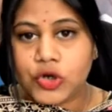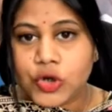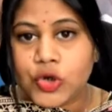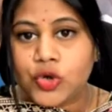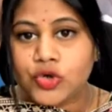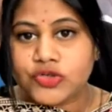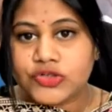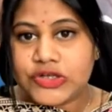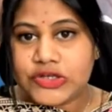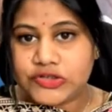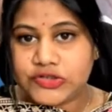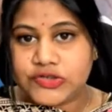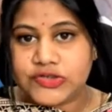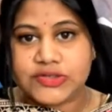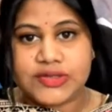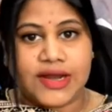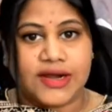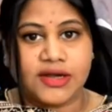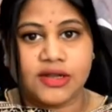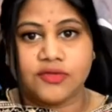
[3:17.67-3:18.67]
dosages
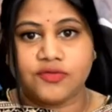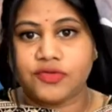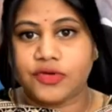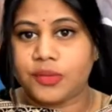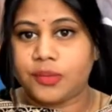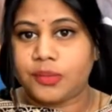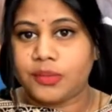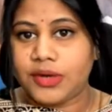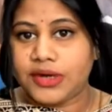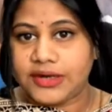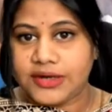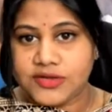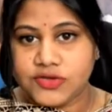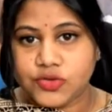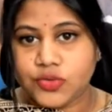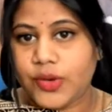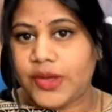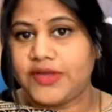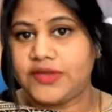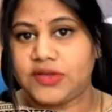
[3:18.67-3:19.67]
starting from at
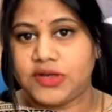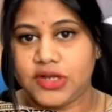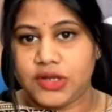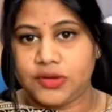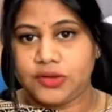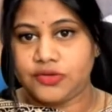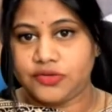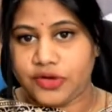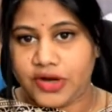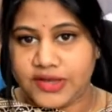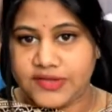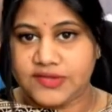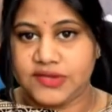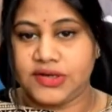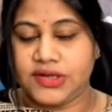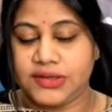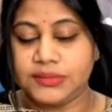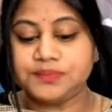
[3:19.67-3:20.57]
least twice a day or thrice